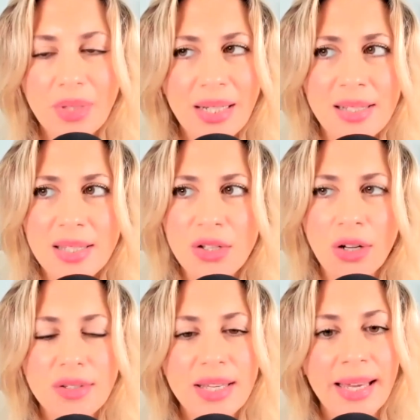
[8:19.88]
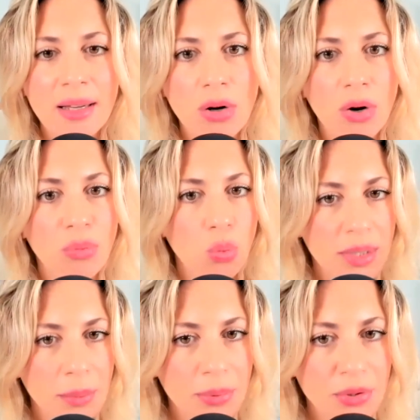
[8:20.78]
It's not care of
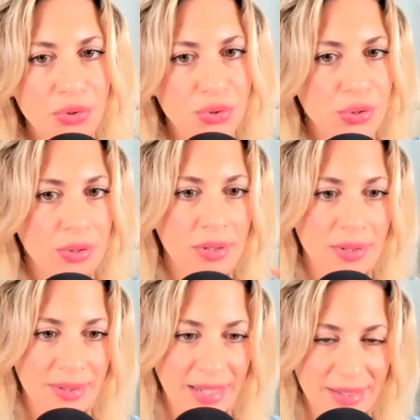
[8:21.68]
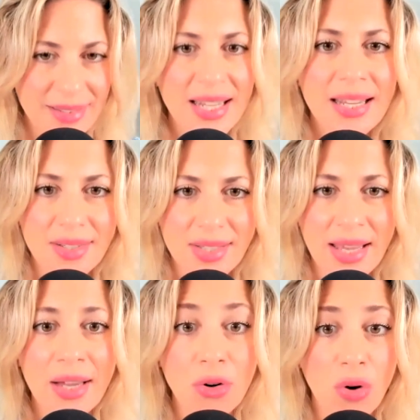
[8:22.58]
one person that takes
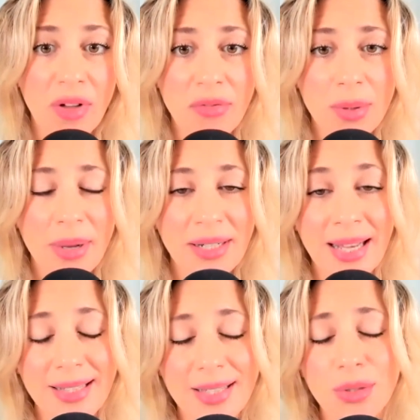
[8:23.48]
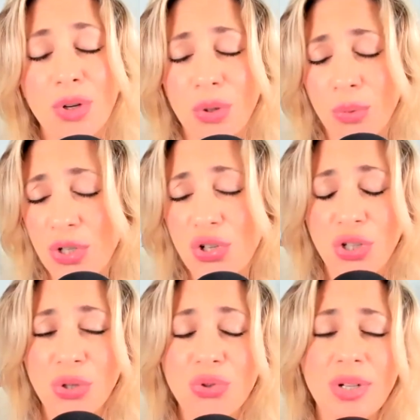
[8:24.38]
care of everybody else, which
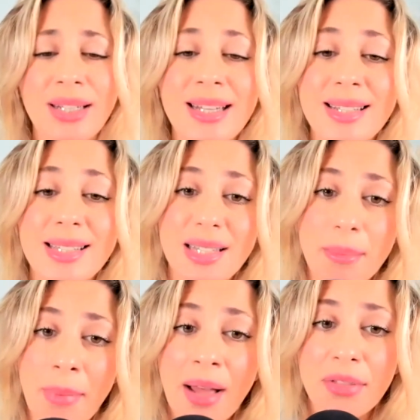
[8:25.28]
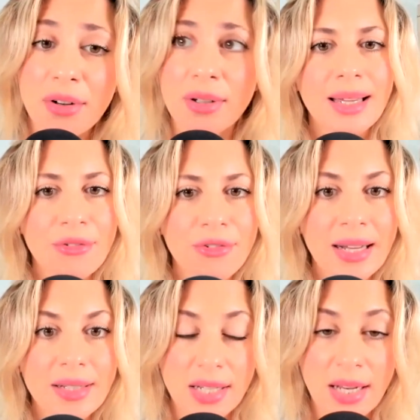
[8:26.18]
usually is the mother. In
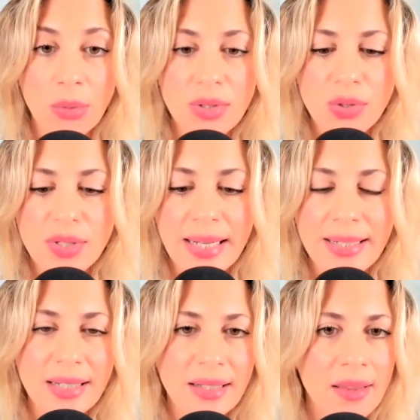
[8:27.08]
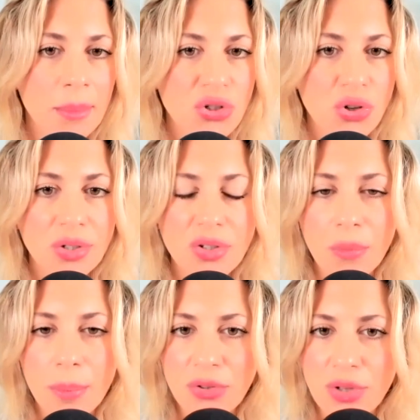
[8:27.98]
fact, in our society, the majority
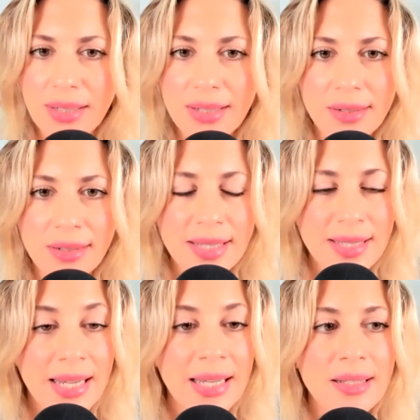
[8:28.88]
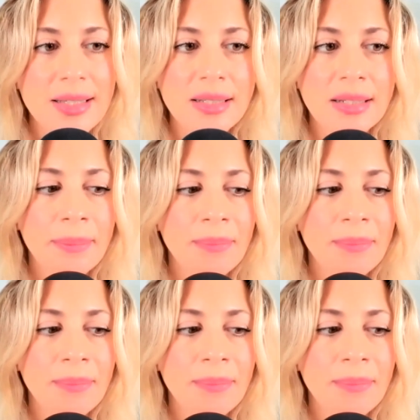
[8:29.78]
of patriarchal states